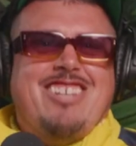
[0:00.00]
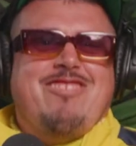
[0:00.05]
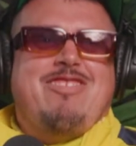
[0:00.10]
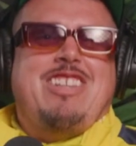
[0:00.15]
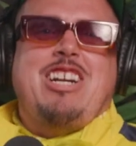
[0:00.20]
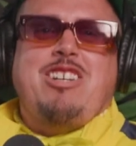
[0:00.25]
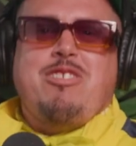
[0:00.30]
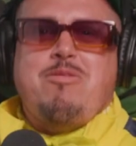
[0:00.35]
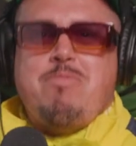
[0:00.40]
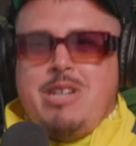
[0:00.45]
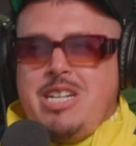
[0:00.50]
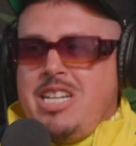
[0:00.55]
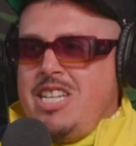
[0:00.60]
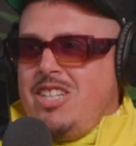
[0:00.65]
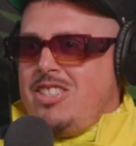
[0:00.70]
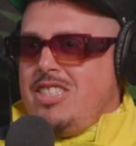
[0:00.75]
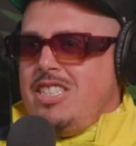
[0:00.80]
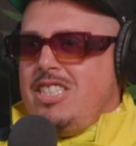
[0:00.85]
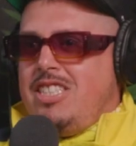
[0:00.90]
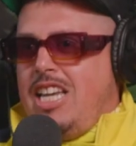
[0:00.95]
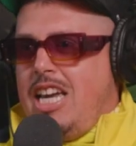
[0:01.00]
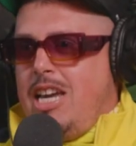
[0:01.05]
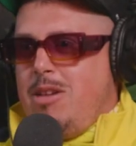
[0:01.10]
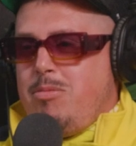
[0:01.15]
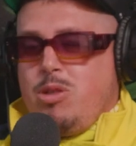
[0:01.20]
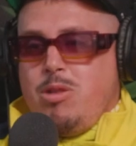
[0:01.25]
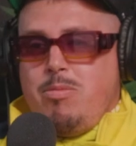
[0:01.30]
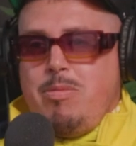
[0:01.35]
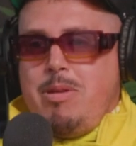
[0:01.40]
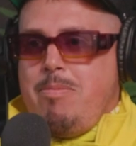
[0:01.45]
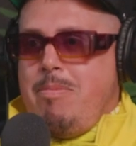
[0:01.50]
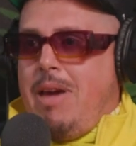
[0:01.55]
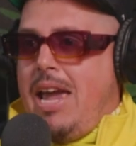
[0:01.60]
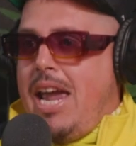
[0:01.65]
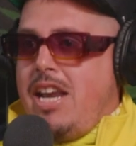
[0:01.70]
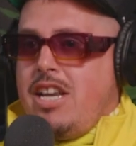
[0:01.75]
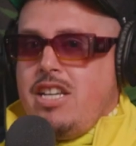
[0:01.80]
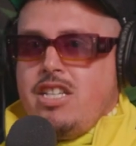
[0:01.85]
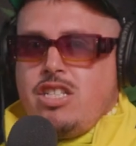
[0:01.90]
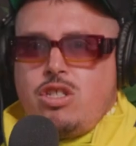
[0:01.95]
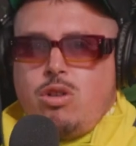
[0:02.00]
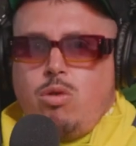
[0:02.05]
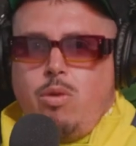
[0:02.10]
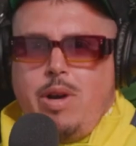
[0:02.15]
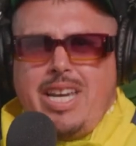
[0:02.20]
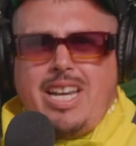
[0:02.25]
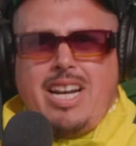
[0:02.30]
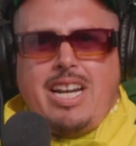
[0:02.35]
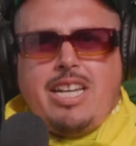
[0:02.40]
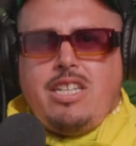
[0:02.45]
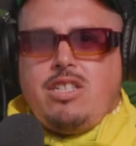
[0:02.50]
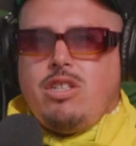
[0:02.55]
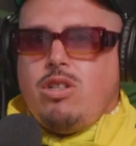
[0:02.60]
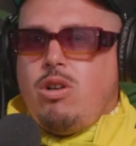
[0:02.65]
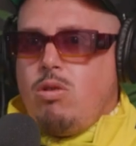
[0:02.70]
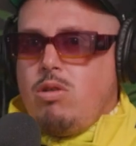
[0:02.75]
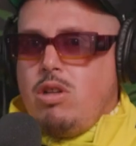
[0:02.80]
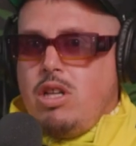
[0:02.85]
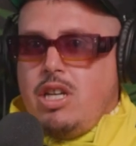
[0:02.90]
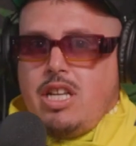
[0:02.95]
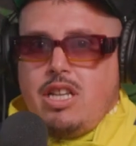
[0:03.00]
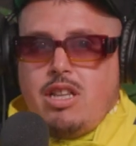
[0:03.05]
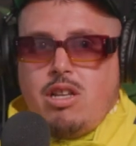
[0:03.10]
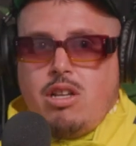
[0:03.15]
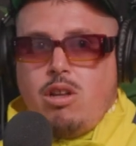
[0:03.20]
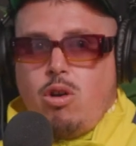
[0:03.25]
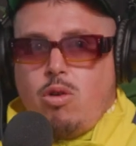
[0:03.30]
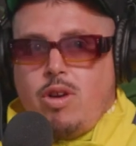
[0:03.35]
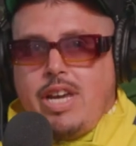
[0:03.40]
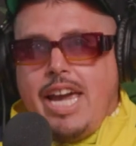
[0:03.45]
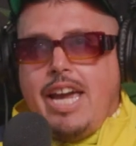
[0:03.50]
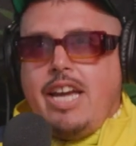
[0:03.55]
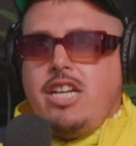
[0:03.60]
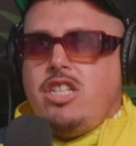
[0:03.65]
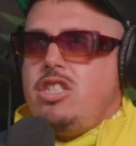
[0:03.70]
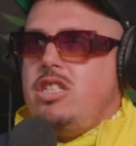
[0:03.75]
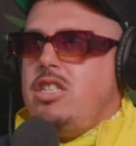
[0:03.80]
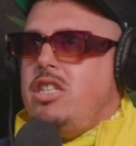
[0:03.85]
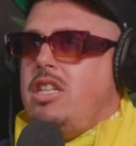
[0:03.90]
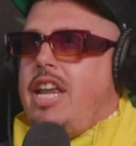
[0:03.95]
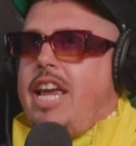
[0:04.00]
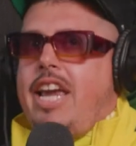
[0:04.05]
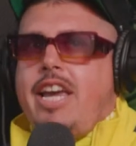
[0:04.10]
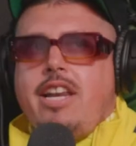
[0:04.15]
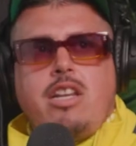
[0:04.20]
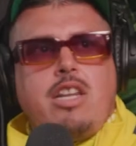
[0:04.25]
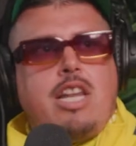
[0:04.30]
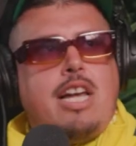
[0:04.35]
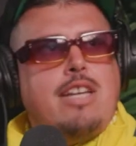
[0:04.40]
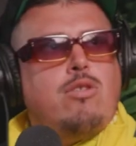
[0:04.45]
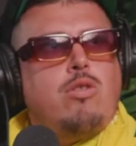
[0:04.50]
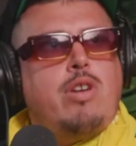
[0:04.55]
if there's money on the table to be made and it's quick and I get to go look at the location and analyze,